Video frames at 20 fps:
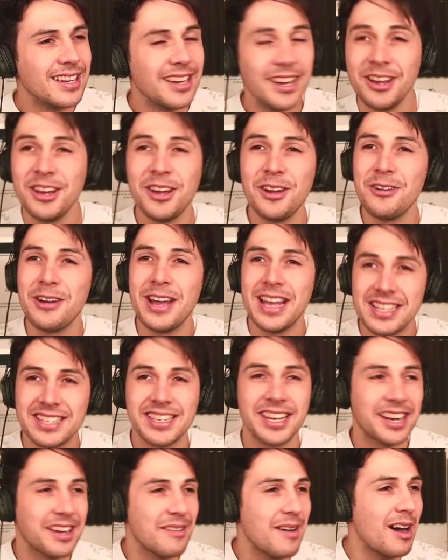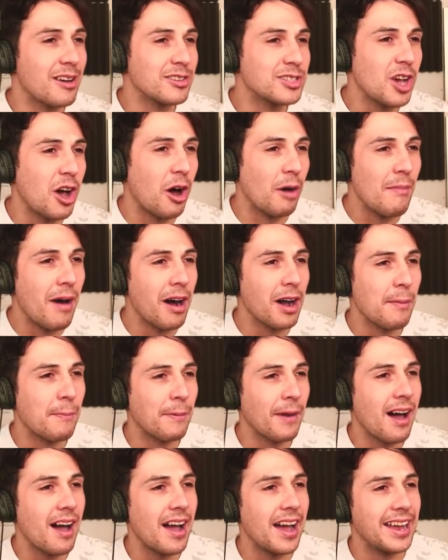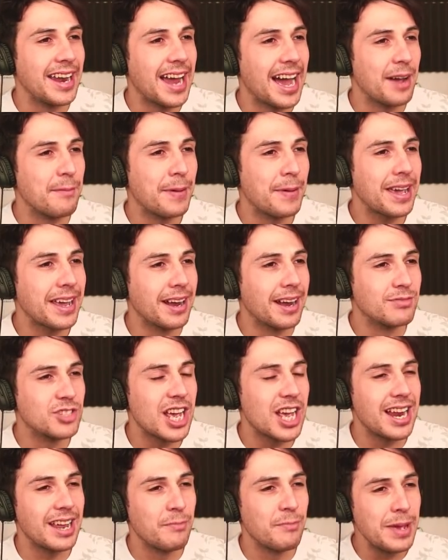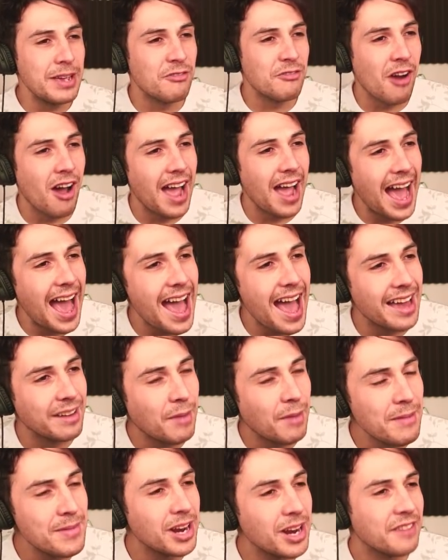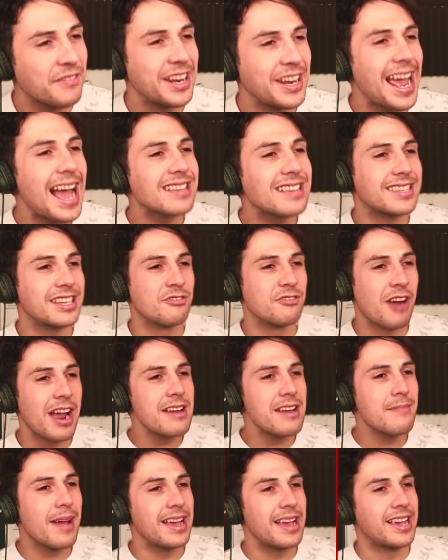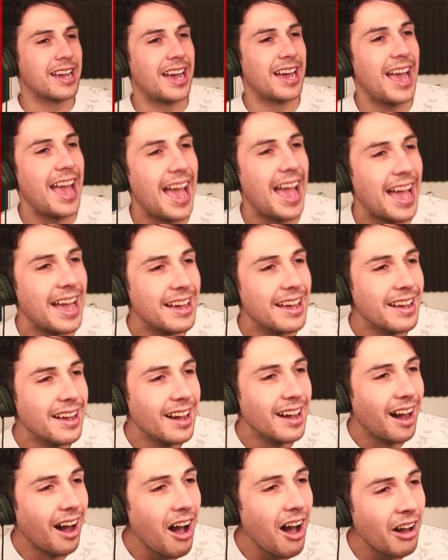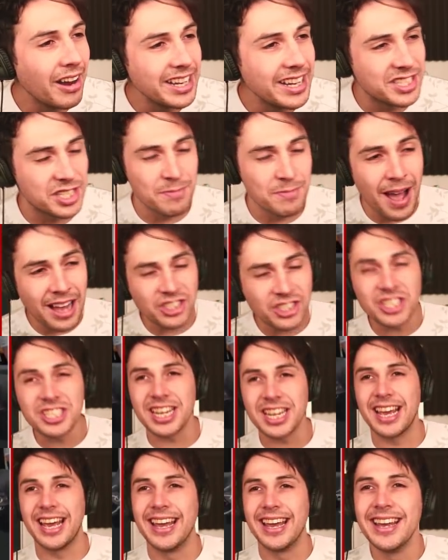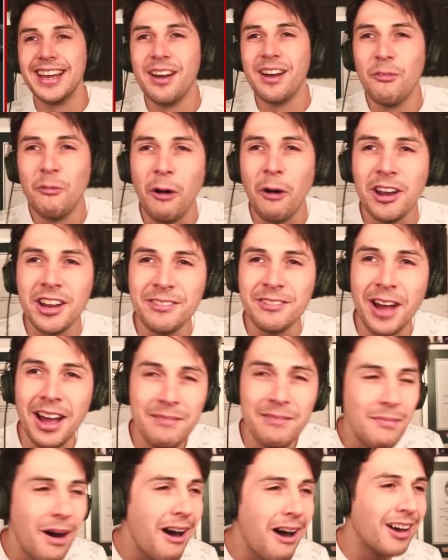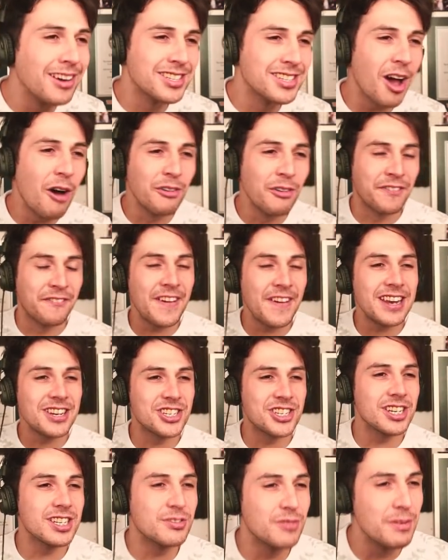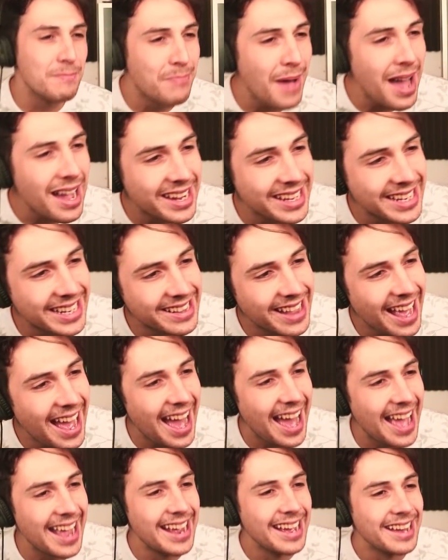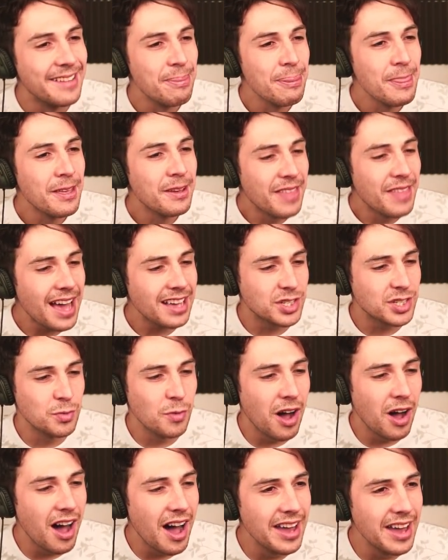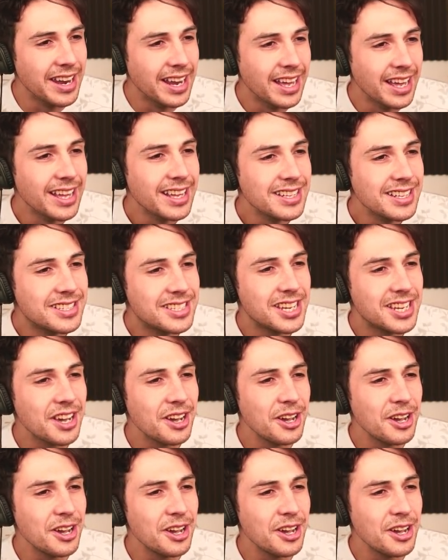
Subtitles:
Who is going to come out on top? Markiplier now, picking up Jelly, big right hand, maybe looking for the acid rainmaker here. Oh, and he smashes it. One of Mark's old finishers from back in the day. That's 1, 2,